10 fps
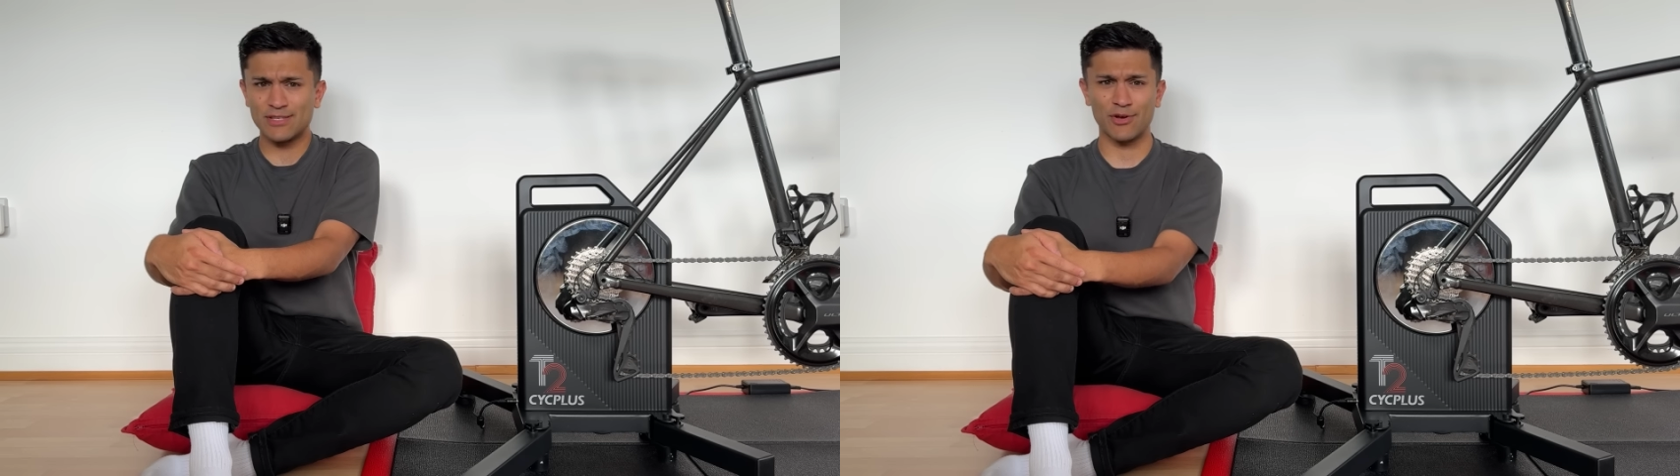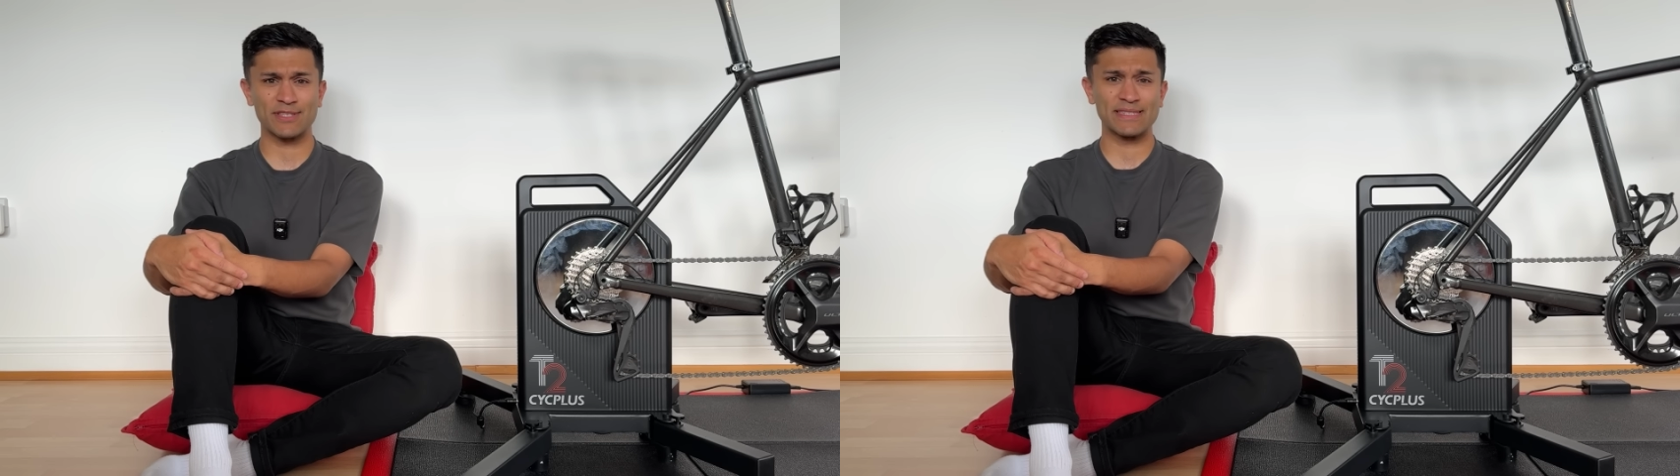
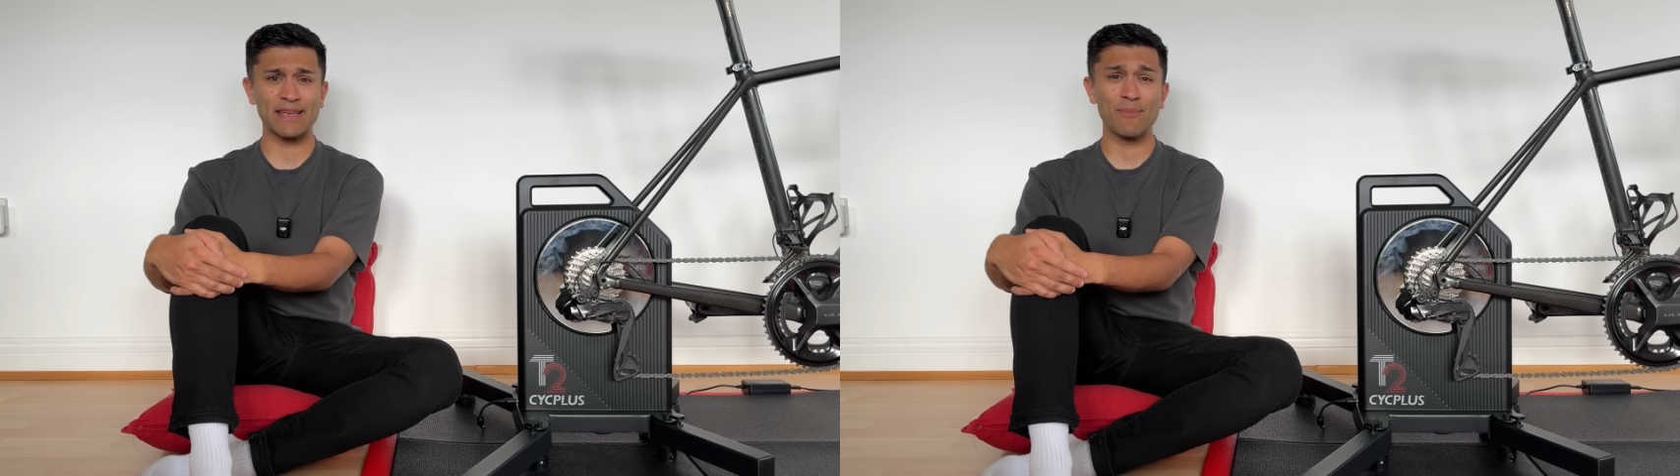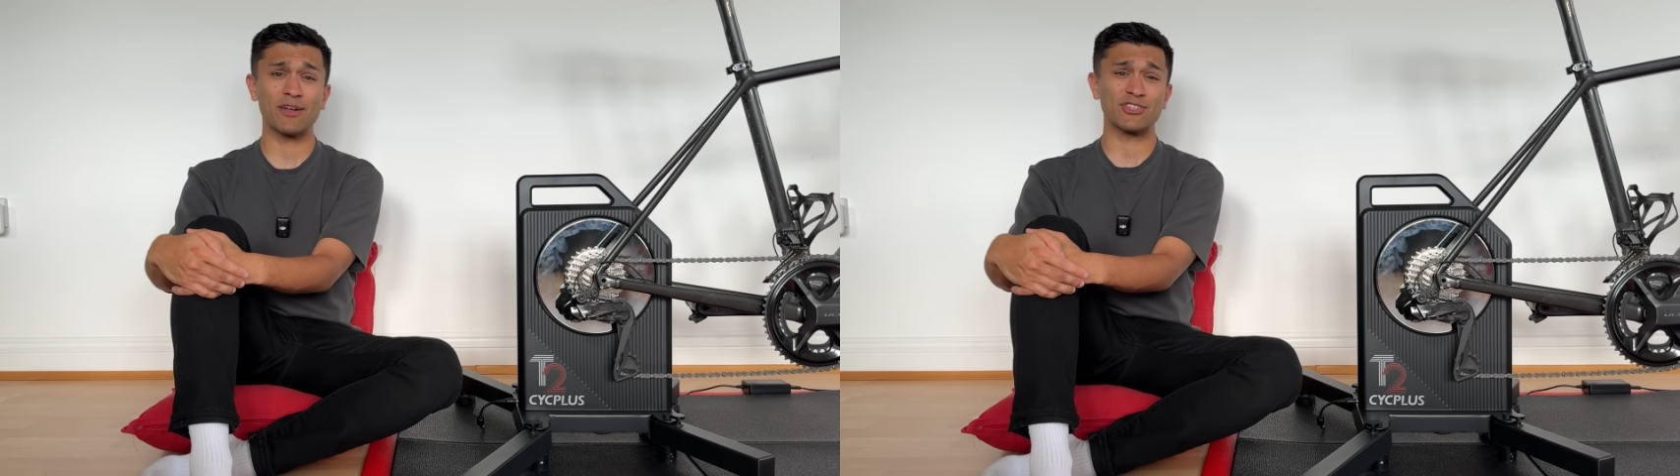costing
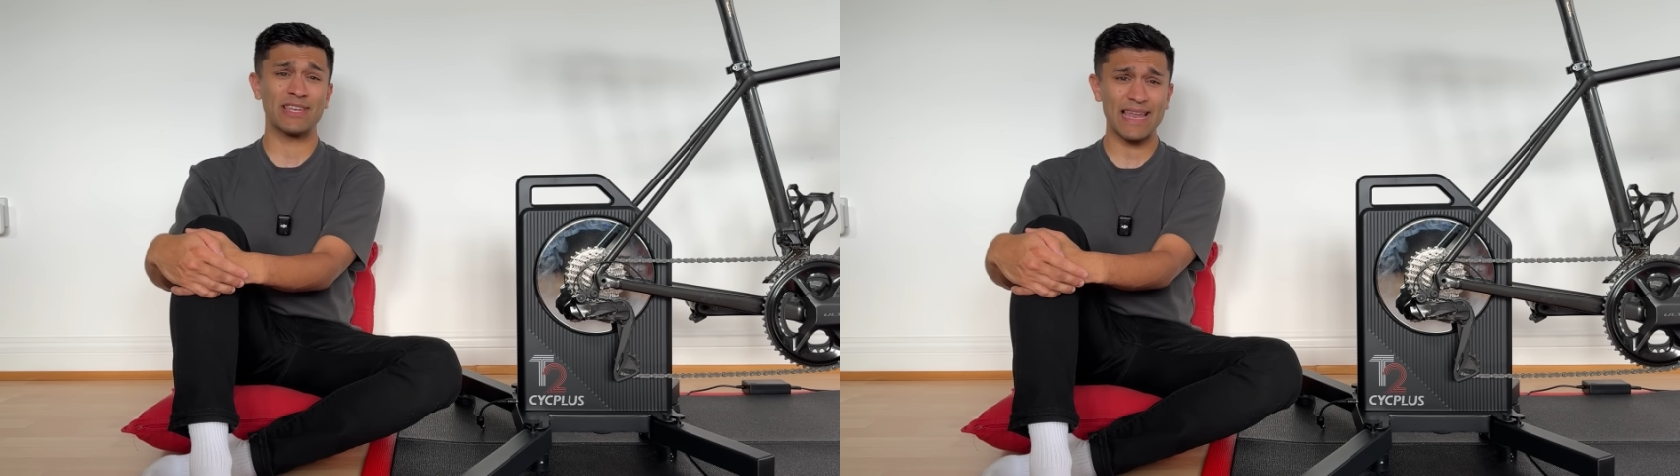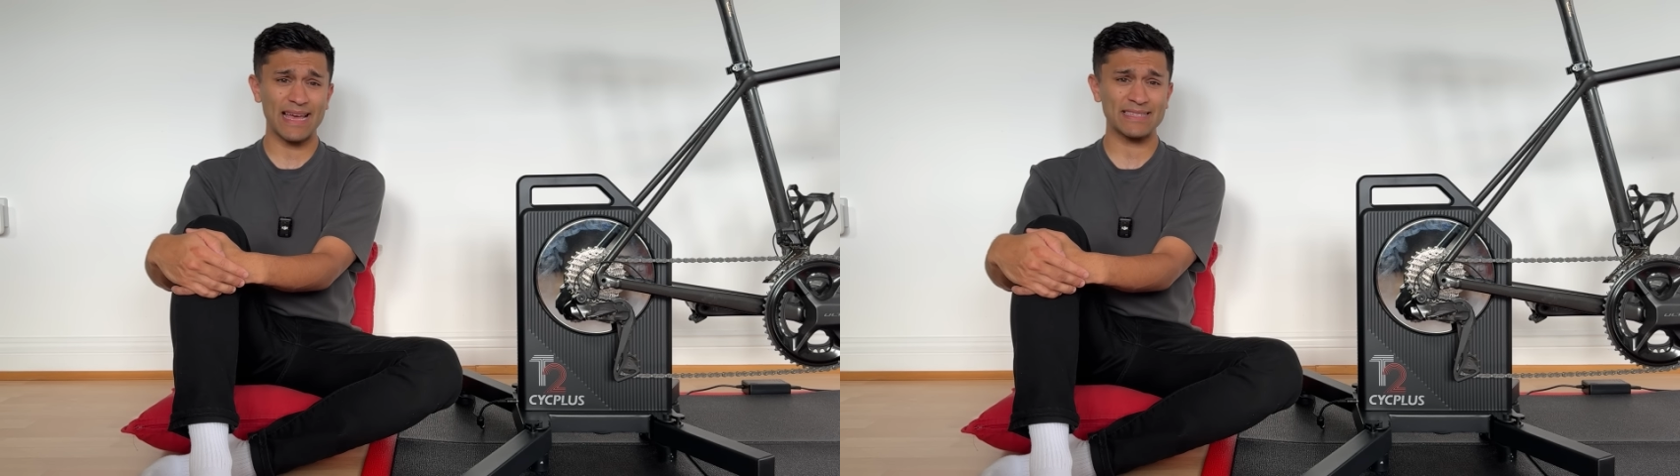much
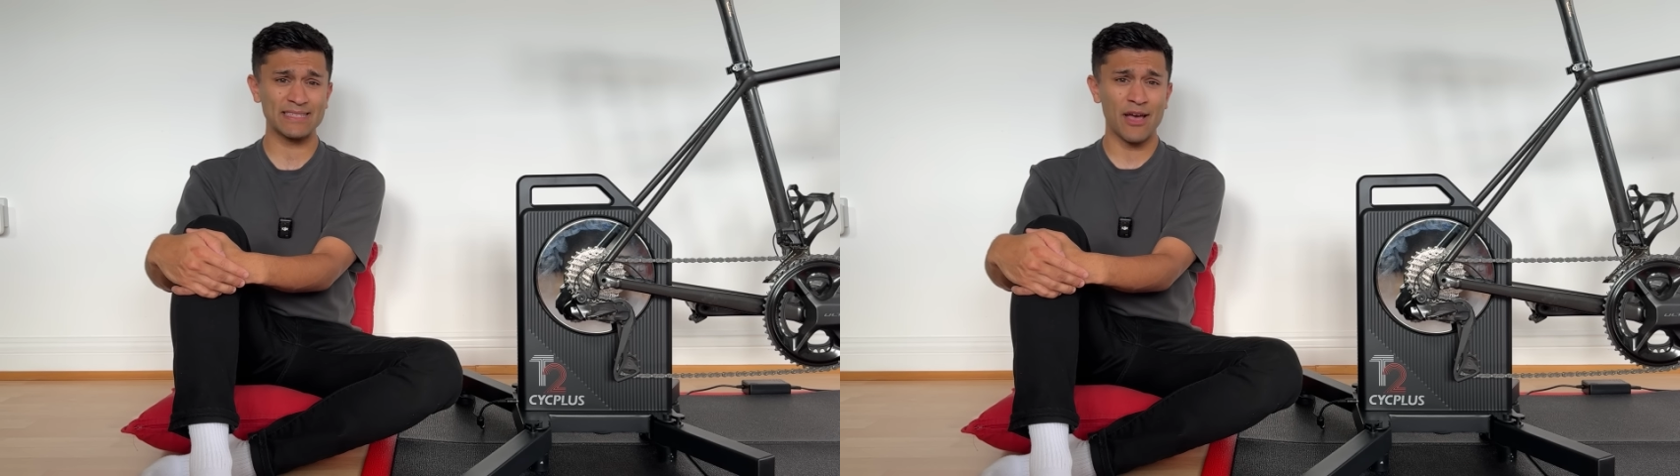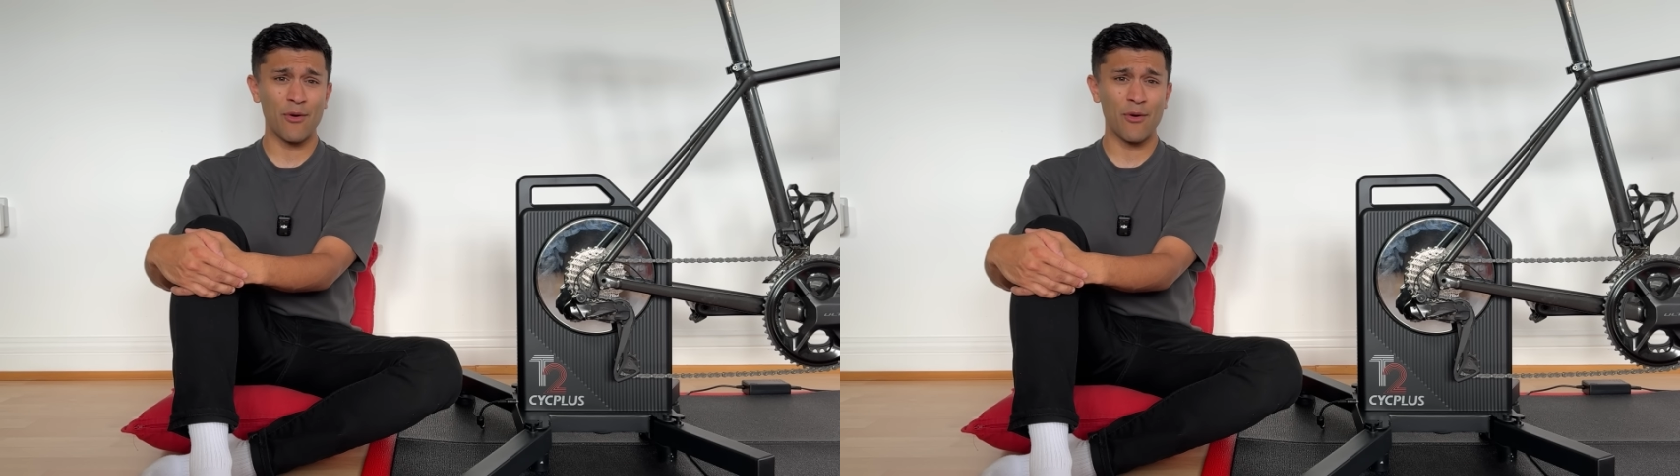less